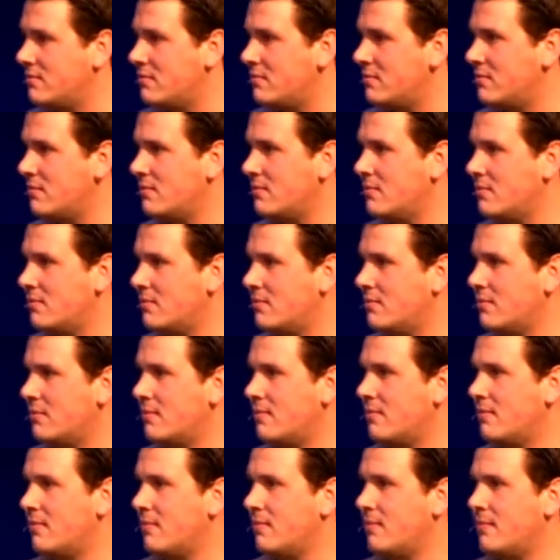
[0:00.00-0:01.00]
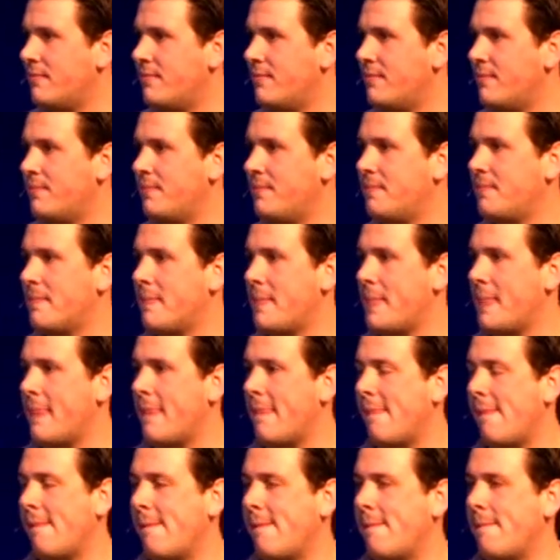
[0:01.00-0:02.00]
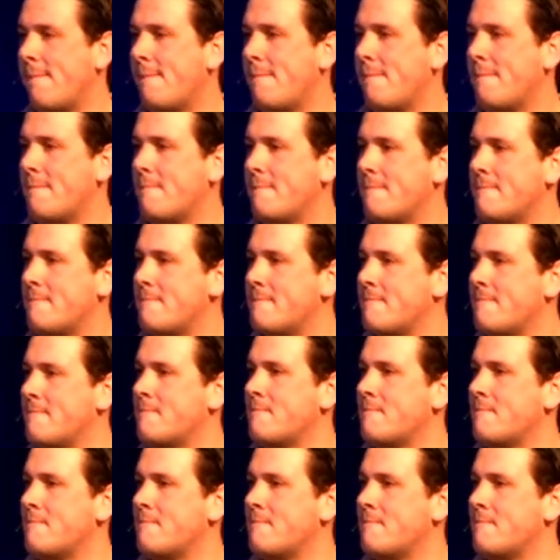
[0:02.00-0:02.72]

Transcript: (no one is talking)